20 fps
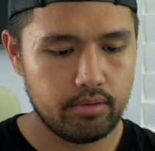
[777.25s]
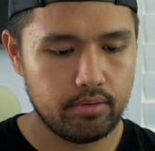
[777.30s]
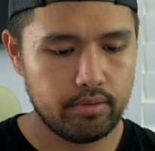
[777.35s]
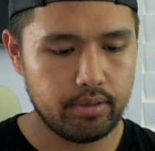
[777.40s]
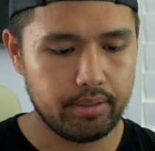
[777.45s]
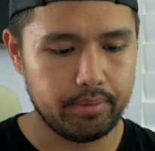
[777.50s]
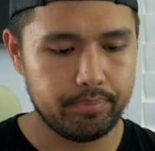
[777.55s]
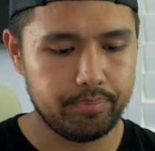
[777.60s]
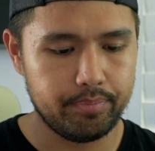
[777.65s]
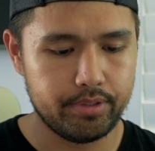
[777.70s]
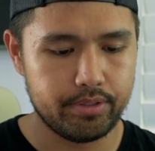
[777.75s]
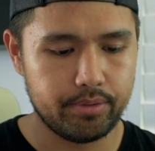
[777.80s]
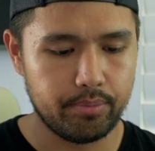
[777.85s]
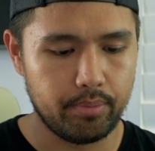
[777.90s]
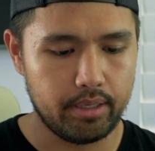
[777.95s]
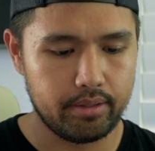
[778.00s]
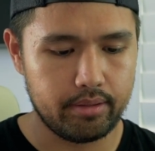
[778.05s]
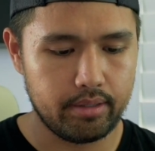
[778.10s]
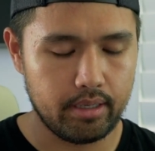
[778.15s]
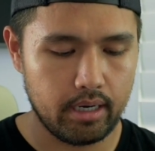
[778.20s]
Right, so
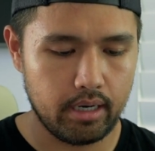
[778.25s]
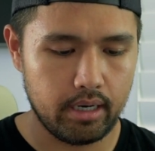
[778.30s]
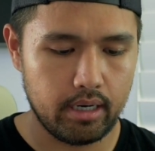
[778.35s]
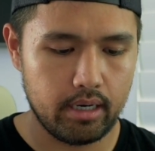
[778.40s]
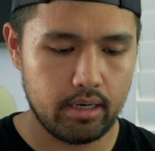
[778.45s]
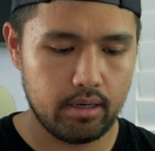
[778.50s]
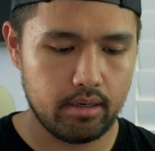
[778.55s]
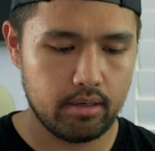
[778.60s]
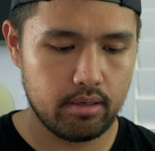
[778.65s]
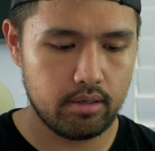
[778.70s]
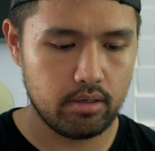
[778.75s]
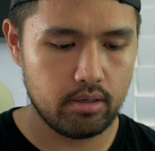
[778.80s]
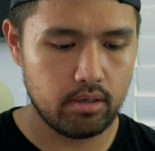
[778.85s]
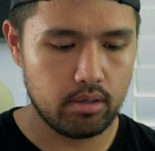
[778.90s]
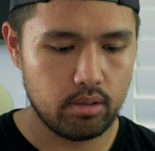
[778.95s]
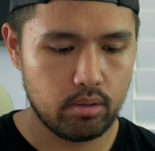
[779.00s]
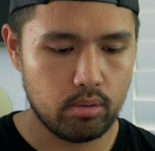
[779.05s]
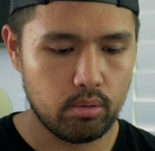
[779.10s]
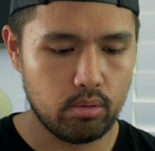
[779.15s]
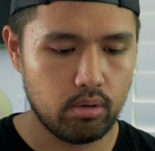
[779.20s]
right there,
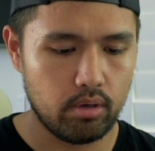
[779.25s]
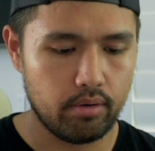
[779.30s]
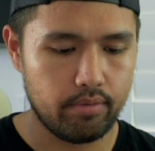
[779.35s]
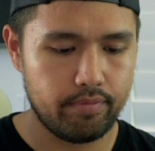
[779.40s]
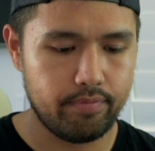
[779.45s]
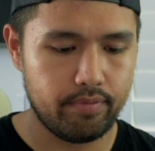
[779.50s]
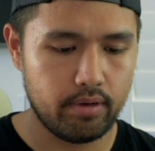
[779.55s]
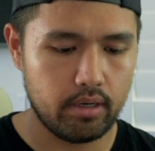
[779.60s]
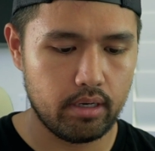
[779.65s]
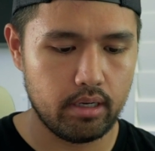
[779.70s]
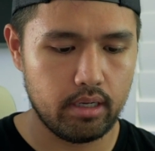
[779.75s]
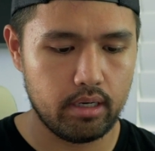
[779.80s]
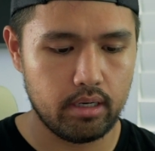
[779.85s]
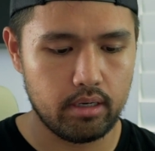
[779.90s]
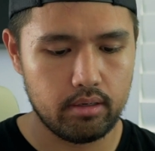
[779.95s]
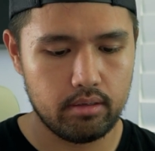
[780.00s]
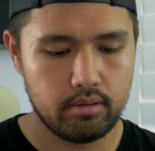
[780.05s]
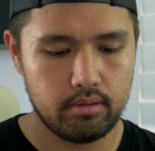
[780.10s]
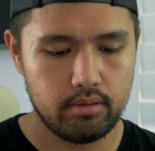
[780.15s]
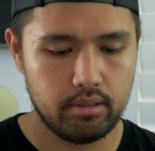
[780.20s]
or
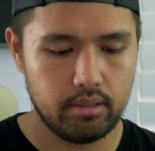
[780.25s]
fun.